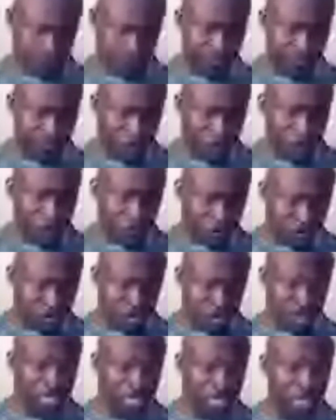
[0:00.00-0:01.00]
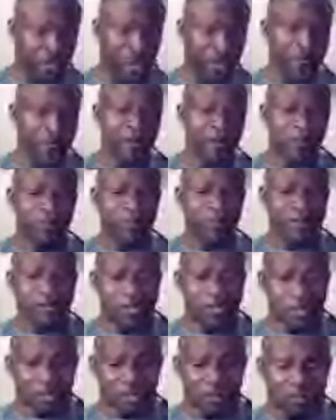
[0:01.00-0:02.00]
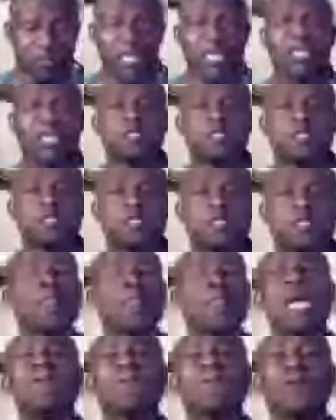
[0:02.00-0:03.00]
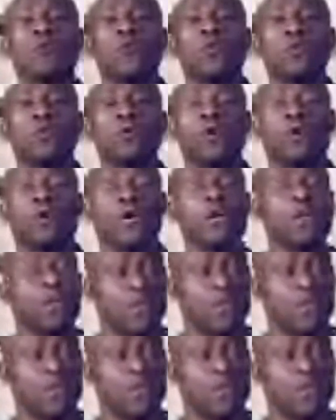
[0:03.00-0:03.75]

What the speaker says: So again, please be mindful, okay?